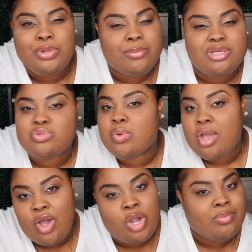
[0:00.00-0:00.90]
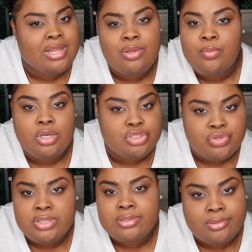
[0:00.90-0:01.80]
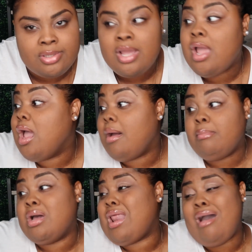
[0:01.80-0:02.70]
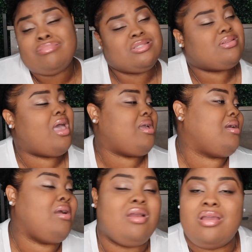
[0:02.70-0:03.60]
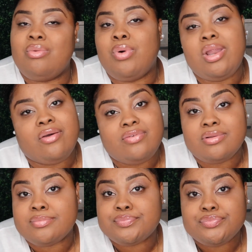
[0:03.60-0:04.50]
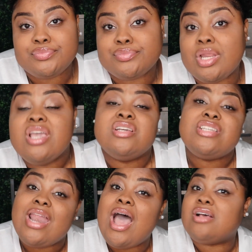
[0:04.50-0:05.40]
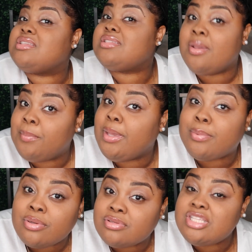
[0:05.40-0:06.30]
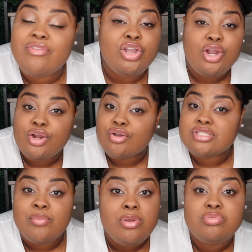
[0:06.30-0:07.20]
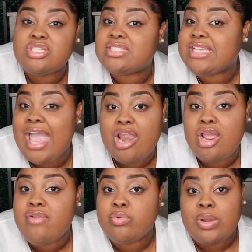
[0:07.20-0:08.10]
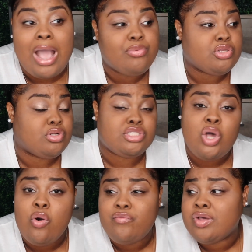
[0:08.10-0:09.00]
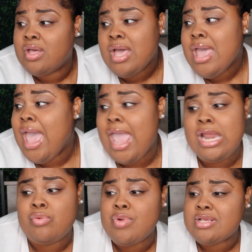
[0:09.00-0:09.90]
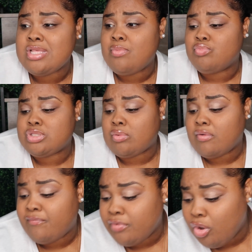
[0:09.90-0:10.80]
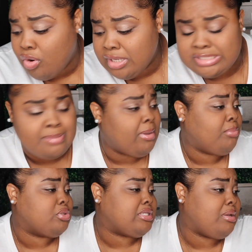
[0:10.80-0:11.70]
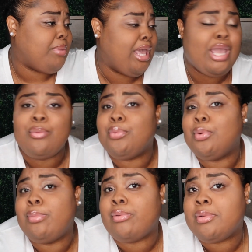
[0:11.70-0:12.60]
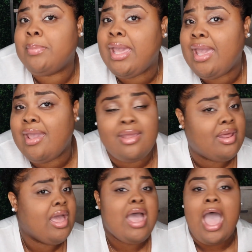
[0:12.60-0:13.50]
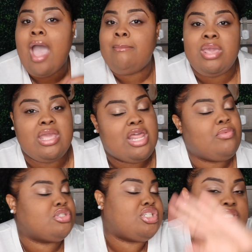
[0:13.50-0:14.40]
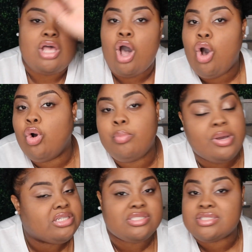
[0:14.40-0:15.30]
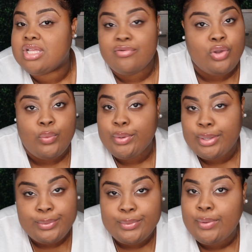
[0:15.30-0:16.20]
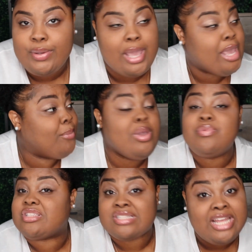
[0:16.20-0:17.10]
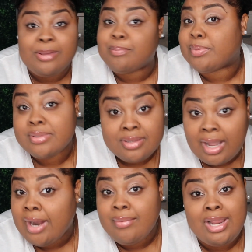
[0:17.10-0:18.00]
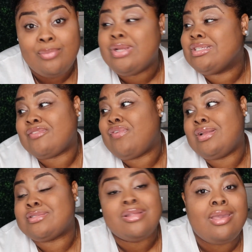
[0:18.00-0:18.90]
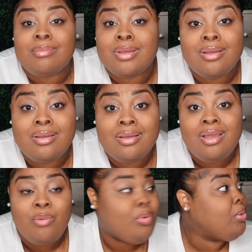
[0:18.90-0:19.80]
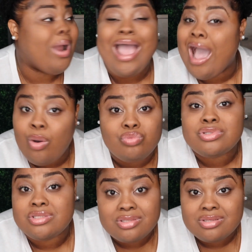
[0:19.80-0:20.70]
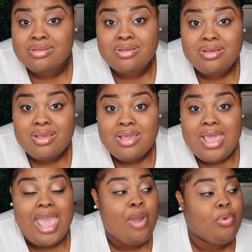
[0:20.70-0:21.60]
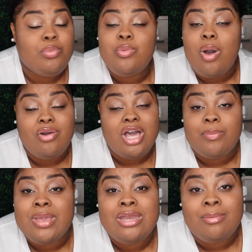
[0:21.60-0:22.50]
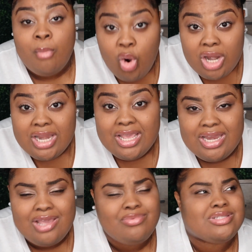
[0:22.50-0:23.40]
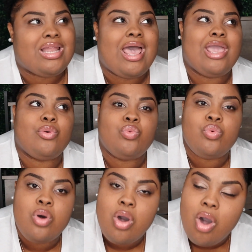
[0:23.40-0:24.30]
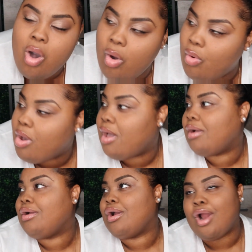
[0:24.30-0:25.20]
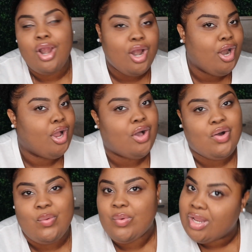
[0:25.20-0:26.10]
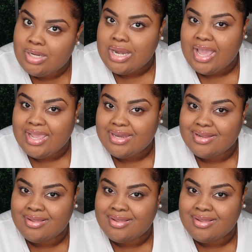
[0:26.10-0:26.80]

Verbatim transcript: pretty much went home. They didn't want to drink. But I was just like, girl, whatever. She had a house of seven people, seven girls, and we were just scattered everywhere. I was on the sofa, and the rest of them was on the floor. Some of them was in the bedroom, on the bed. I mean, it was just a whole bunch of stuff going on, okay? And we would sleep, all right? We just fell asleep. We were out. And when we woke up in the morning, it was like, woo, girl, what a night.